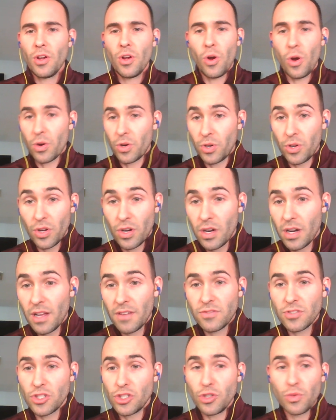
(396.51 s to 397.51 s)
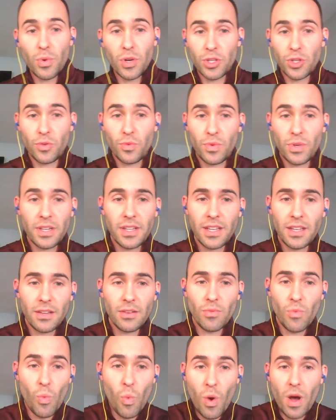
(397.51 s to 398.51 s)
or good enough to do what you really
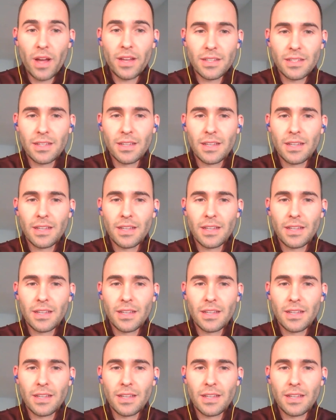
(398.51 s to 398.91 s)
want